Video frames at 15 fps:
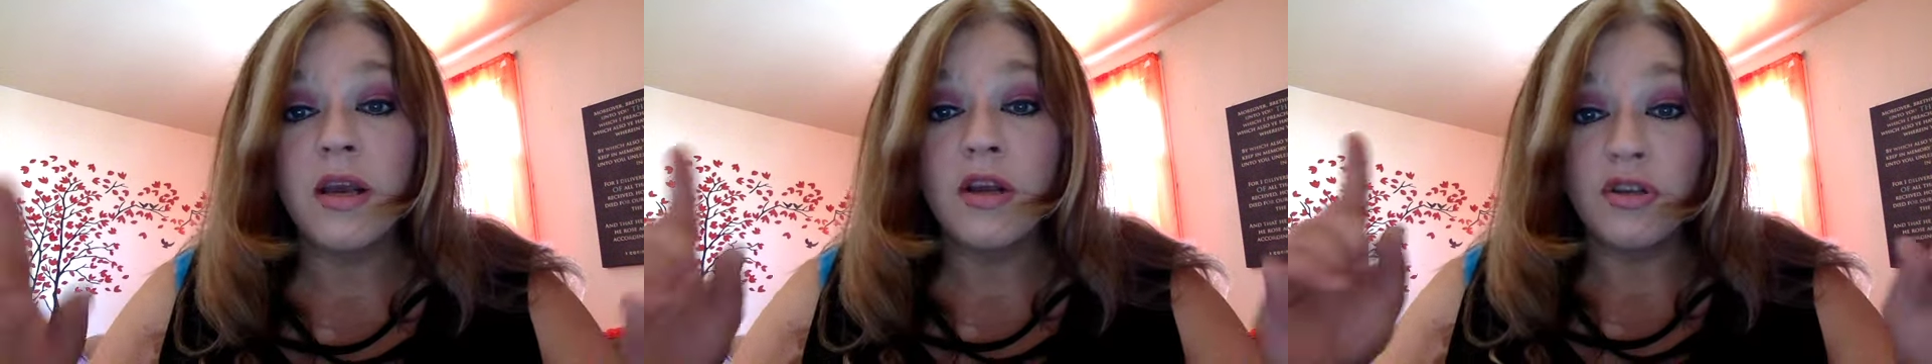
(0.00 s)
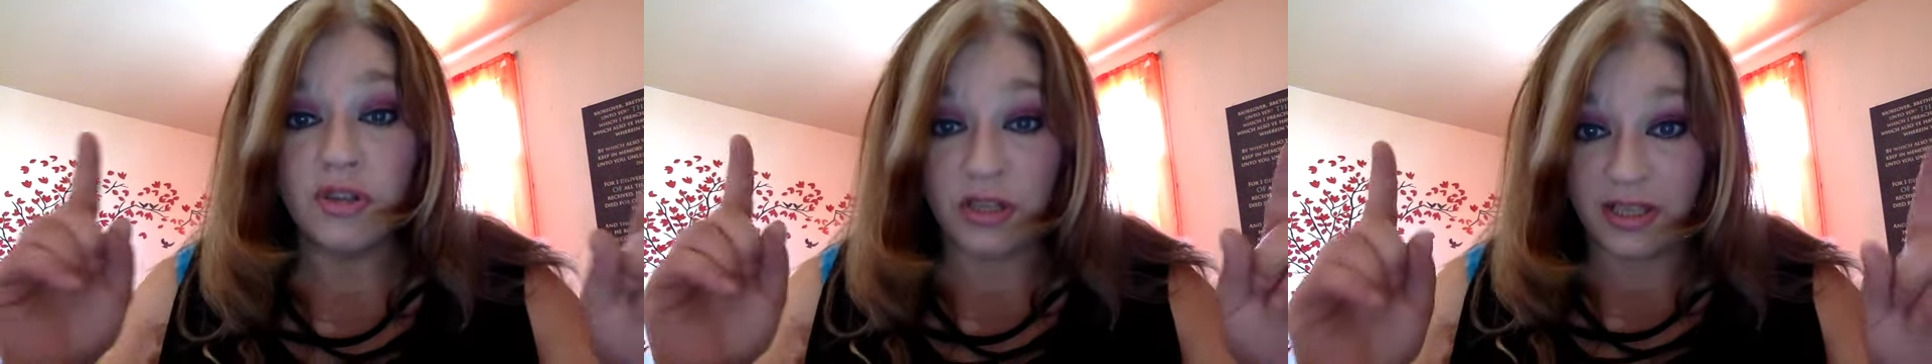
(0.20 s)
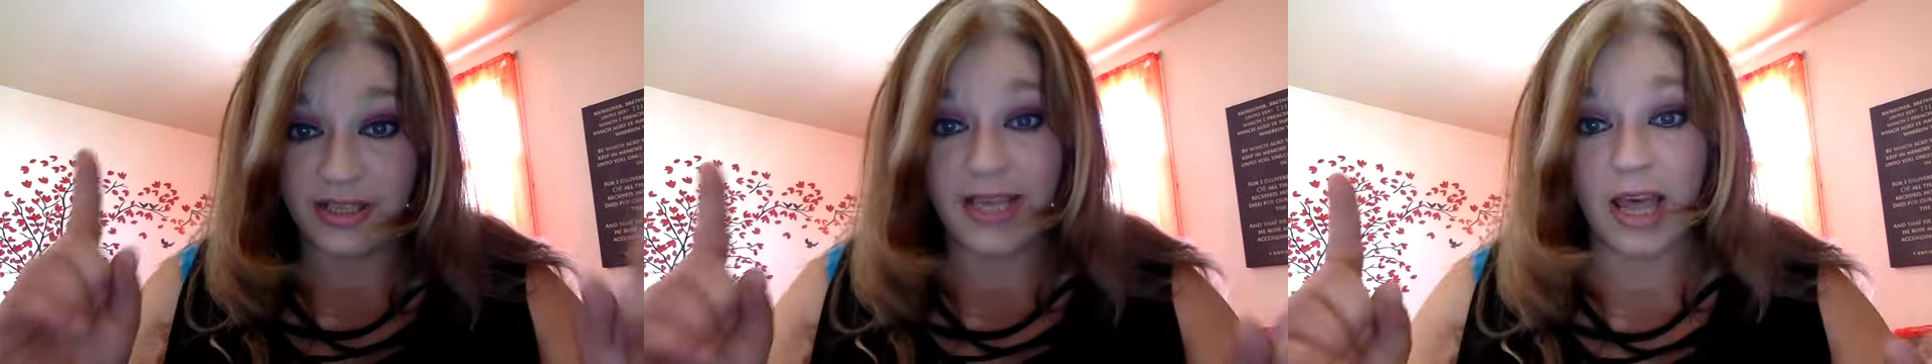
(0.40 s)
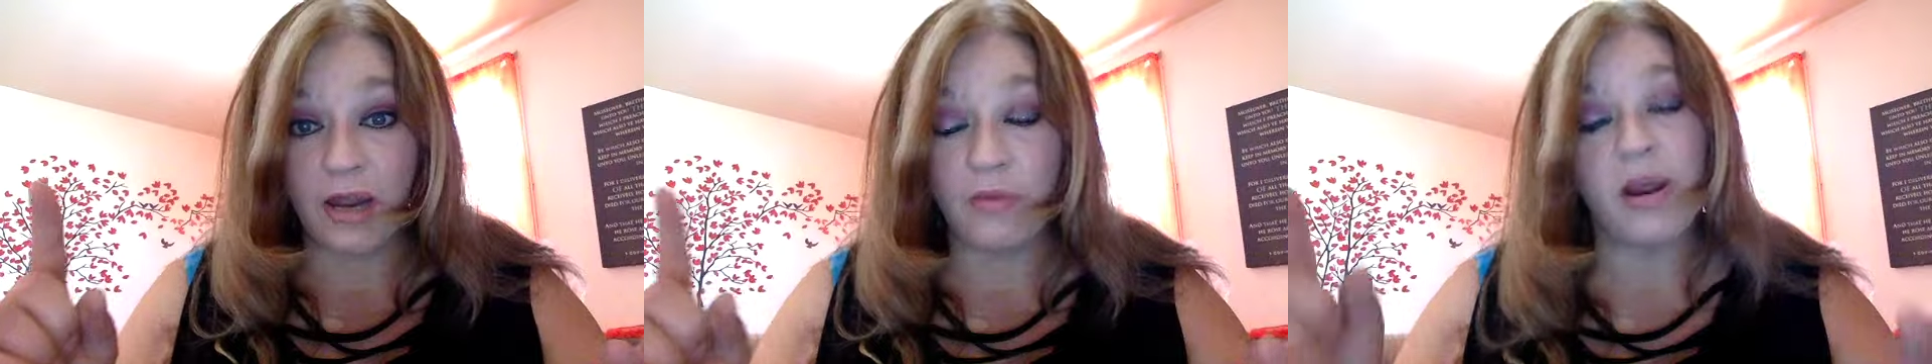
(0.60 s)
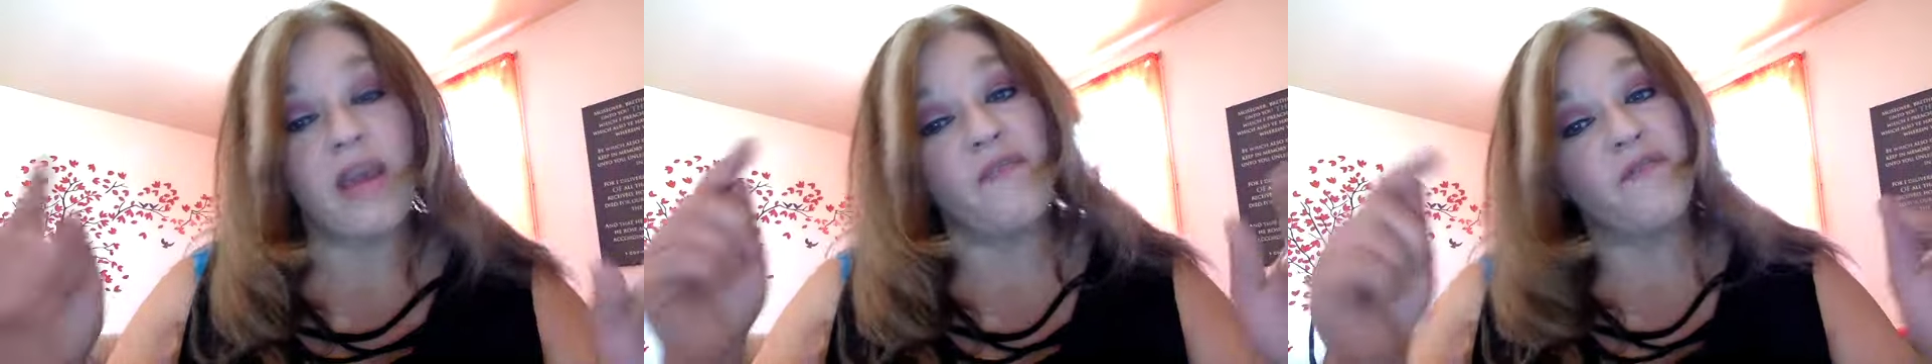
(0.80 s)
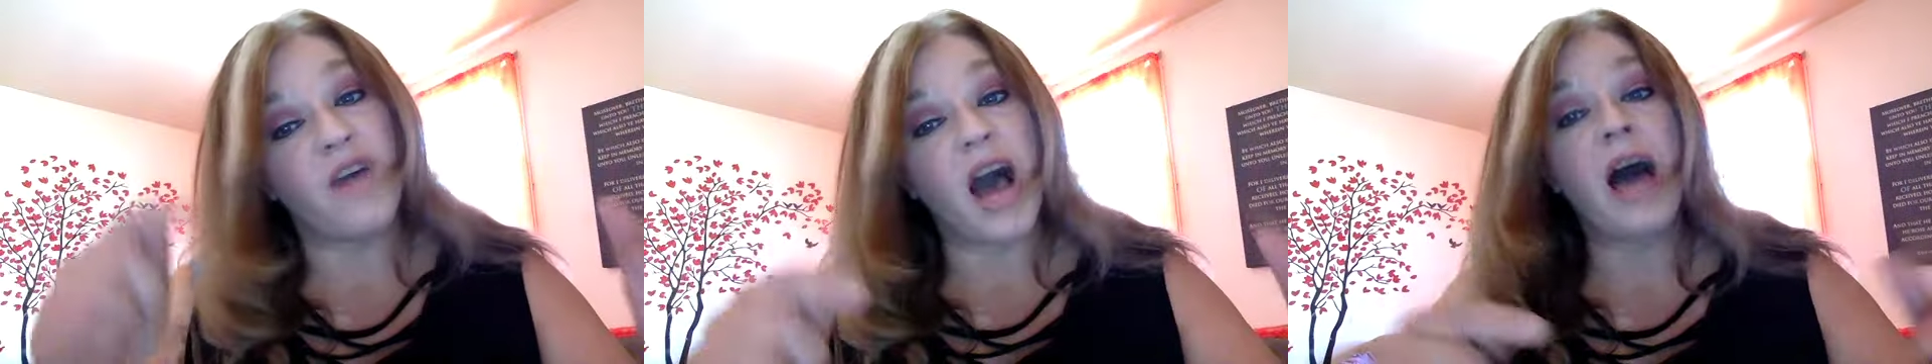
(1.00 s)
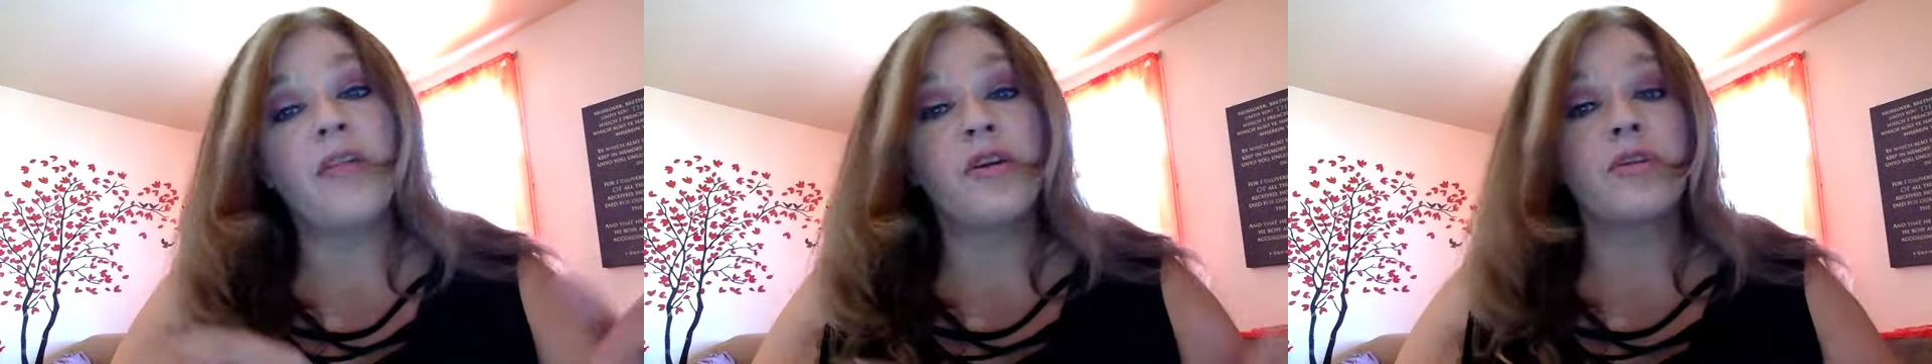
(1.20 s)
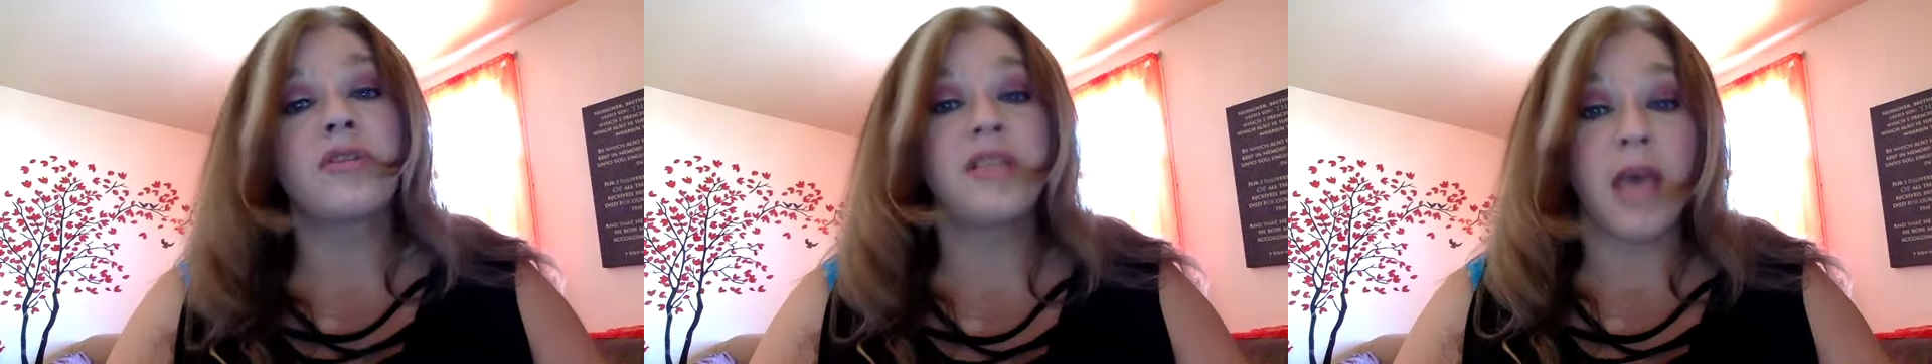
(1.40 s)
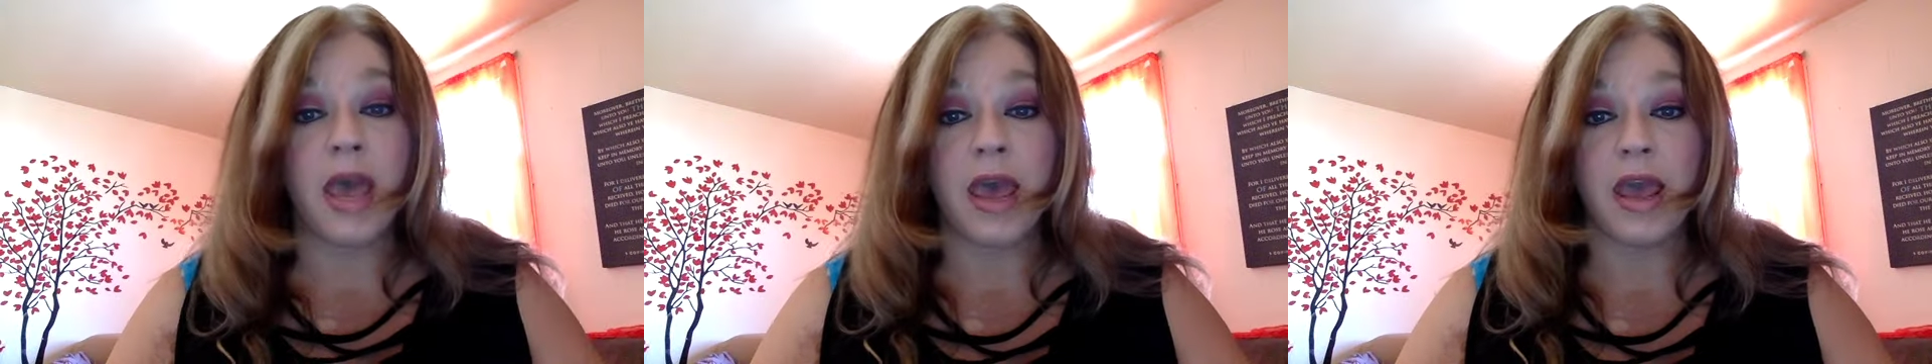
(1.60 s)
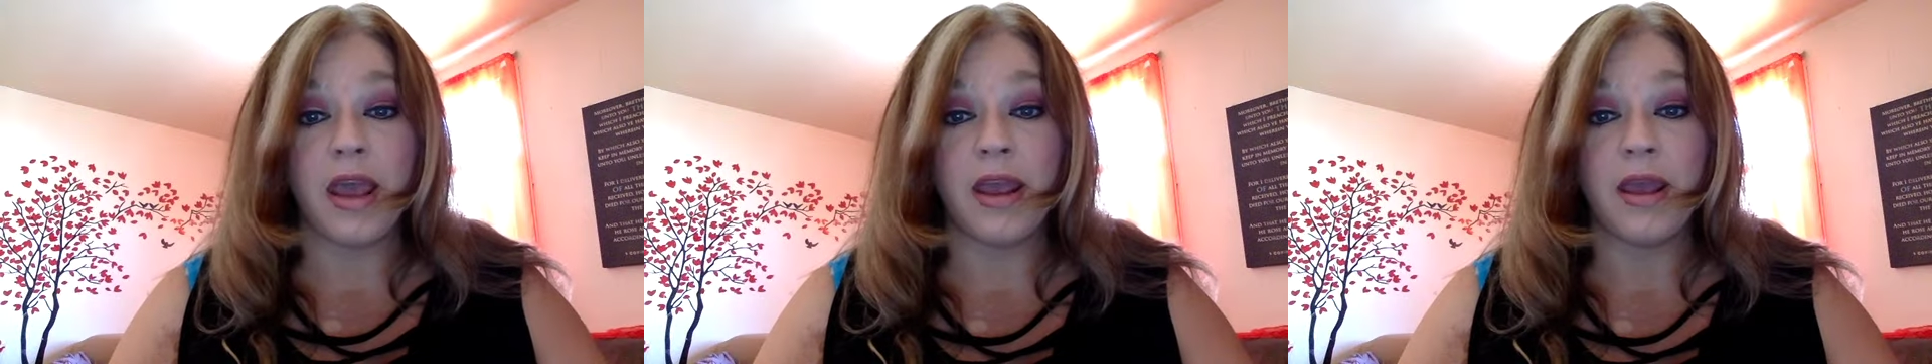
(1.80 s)
should celebrate Father's
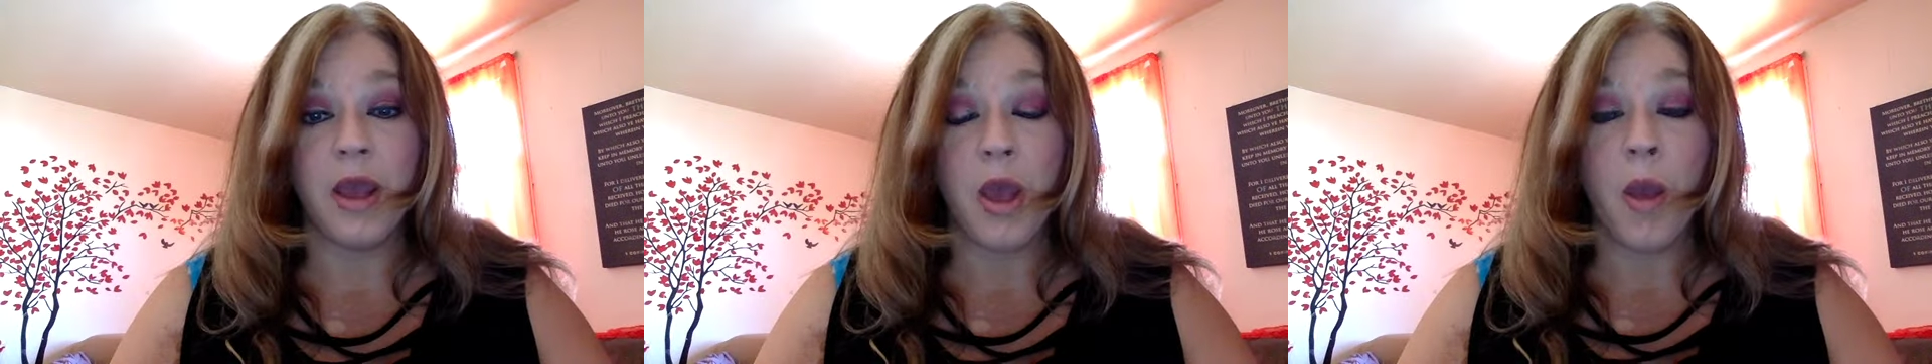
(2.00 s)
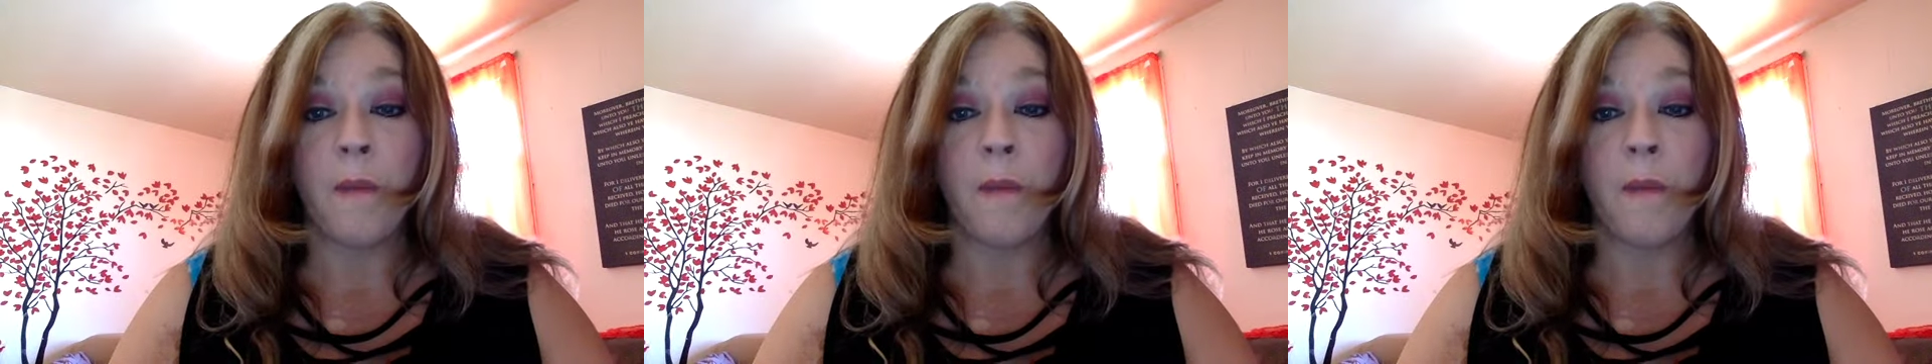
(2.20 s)
Day